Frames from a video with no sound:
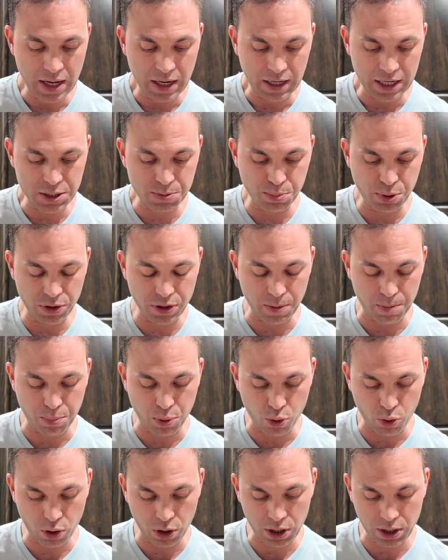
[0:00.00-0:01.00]
Let's put the
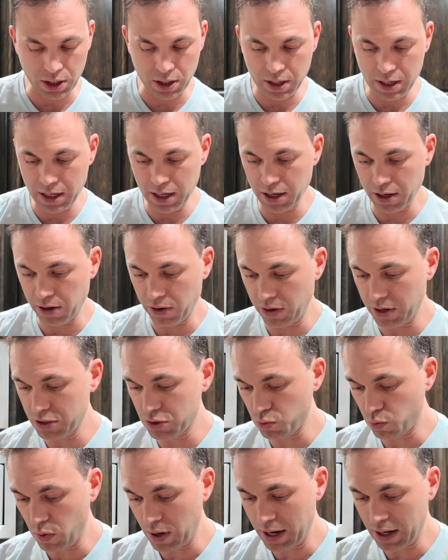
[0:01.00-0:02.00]
pork here as
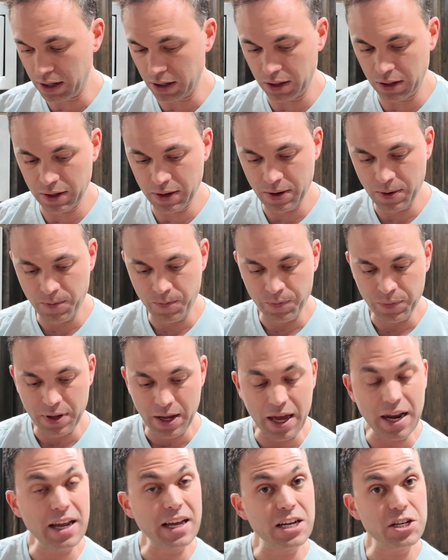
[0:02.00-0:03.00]
well.
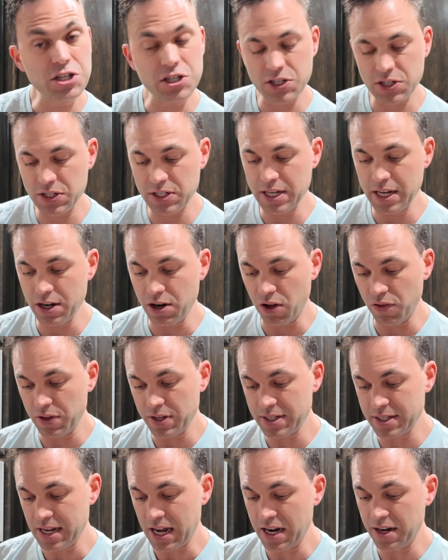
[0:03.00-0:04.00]
And it can just sit on the
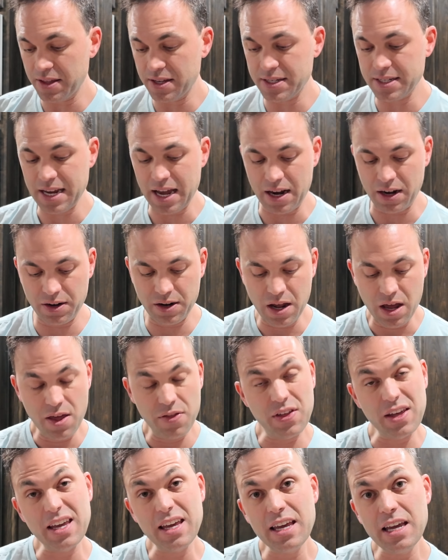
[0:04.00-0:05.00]
side of the salad.
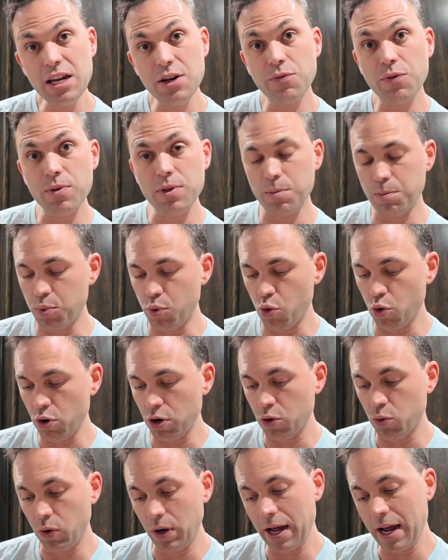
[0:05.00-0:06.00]
The heat from the
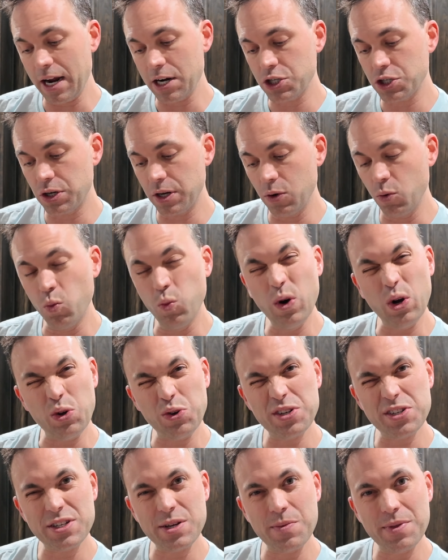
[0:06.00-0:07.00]
pork will actually
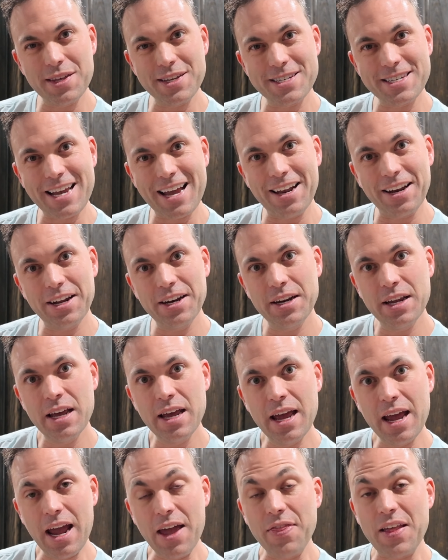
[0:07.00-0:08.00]
wilt some of the salad,
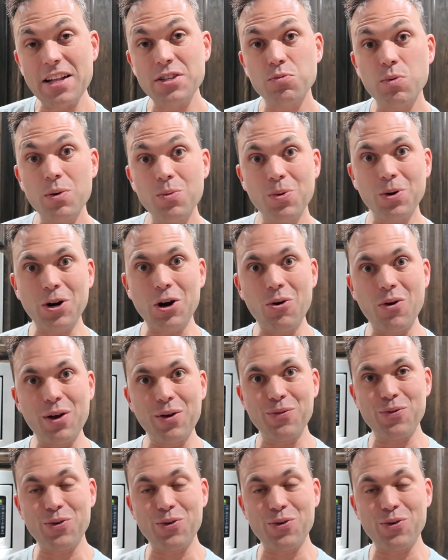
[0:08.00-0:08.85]
and that's what we're going